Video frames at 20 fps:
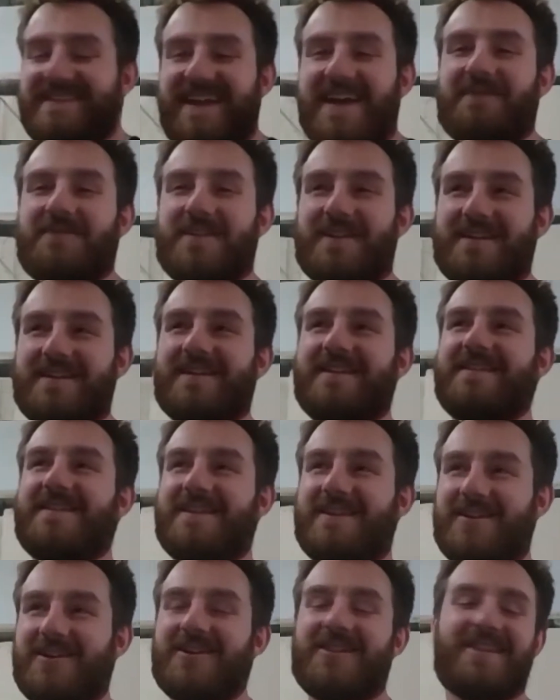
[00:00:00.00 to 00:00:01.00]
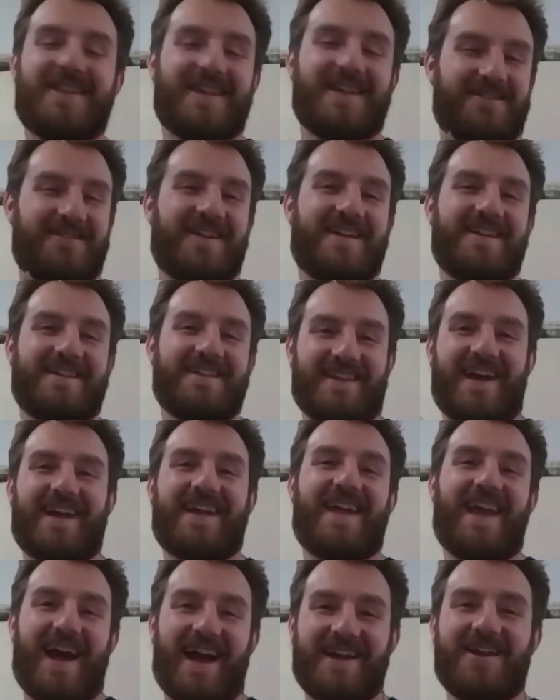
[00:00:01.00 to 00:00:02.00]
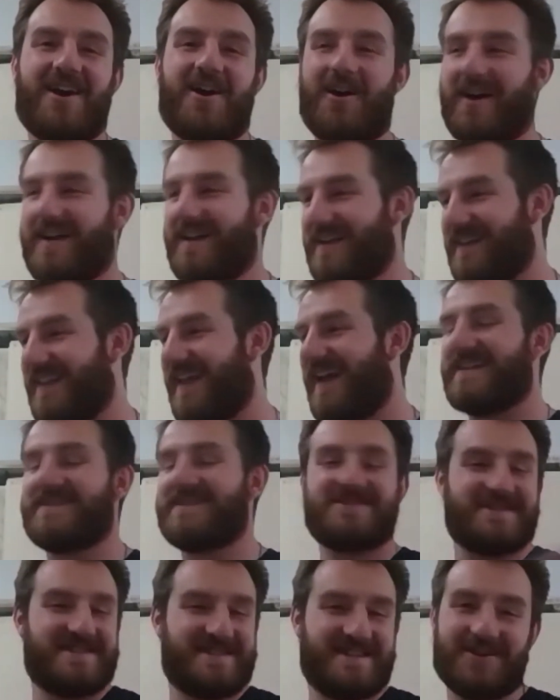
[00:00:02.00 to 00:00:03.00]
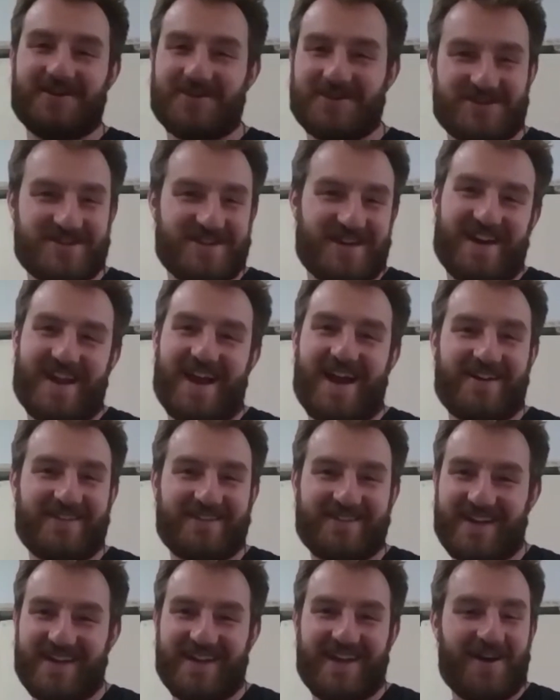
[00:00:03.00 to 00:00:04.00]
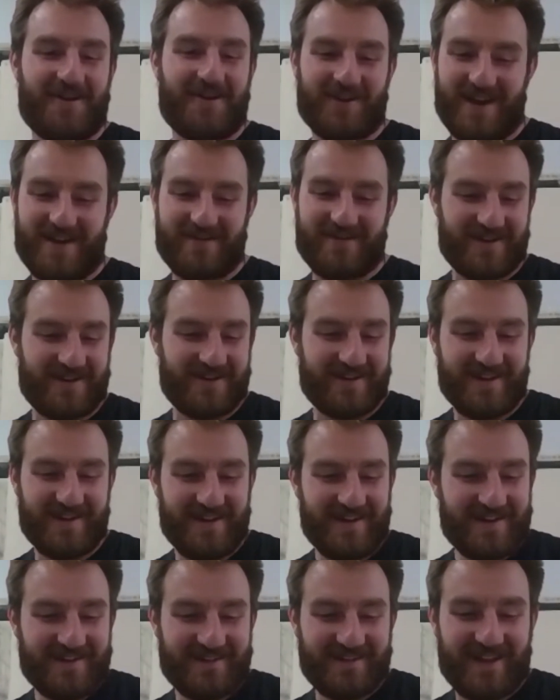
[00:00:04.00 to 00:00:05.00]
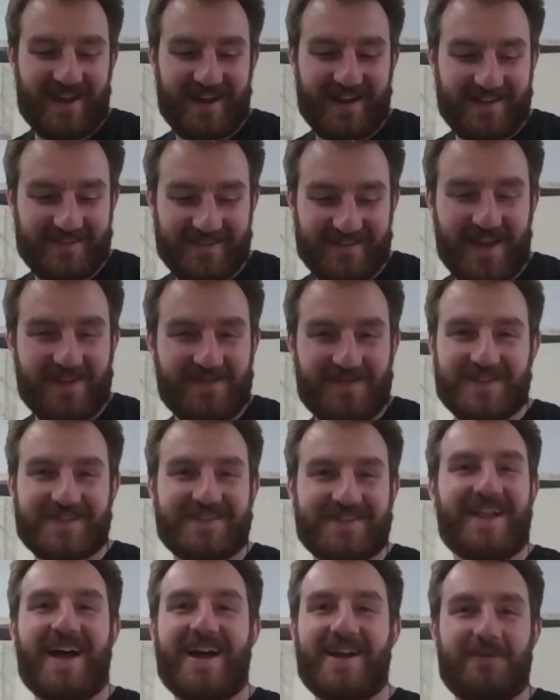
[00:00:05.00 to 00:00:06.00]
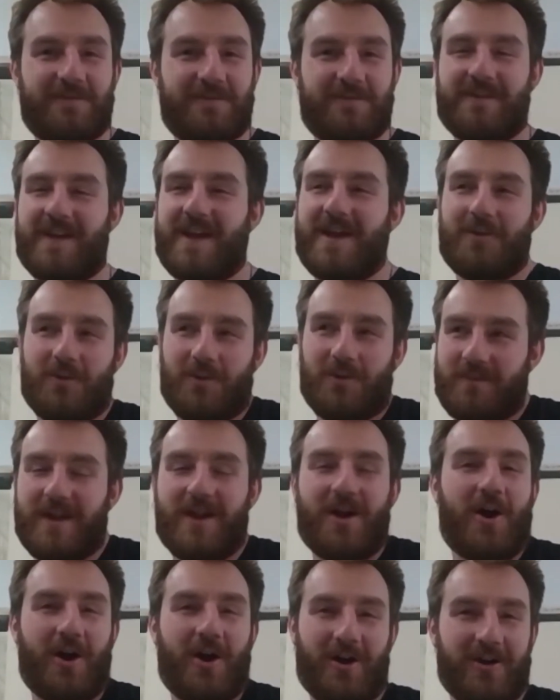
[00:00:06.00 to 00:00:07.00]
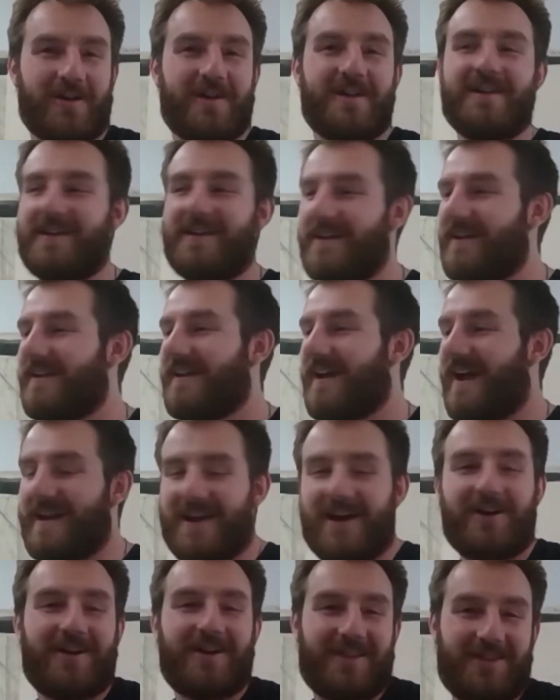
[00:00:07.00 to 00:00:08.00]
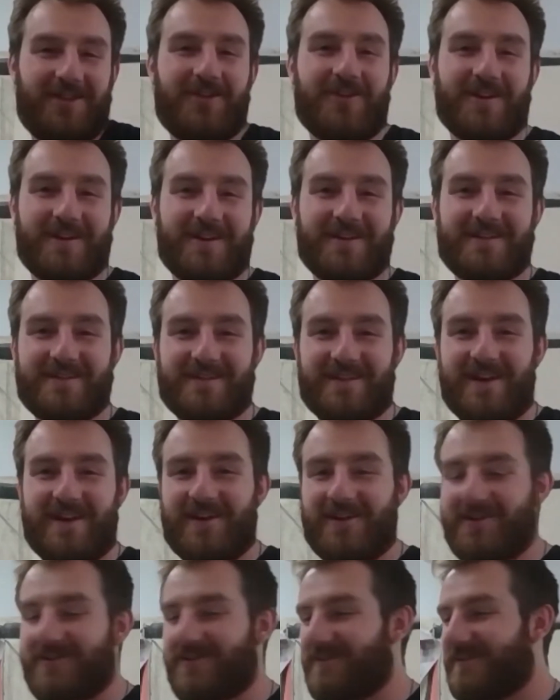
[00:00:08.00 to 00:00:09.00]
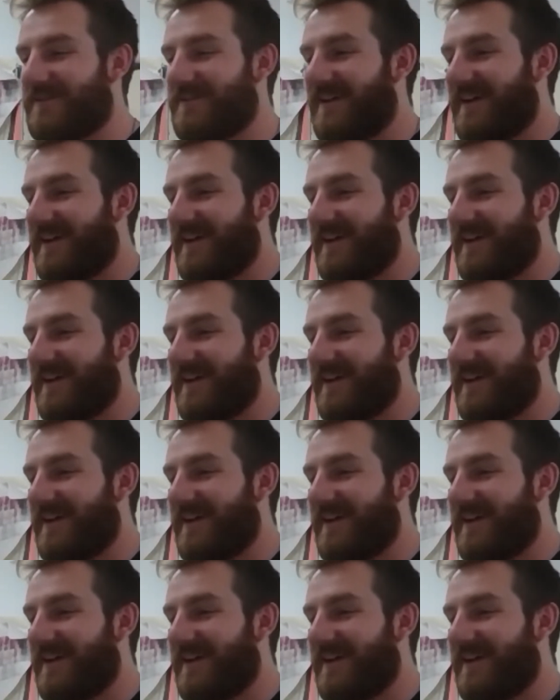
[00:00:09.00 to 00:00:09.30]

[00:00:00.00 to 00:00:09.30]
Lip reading: definitely the good thing of it is like, yeah, I know I can like just deal with shit now. It's like, yeah, whatever. Like life is life. It will be hard, and I'll get through it. So yeah.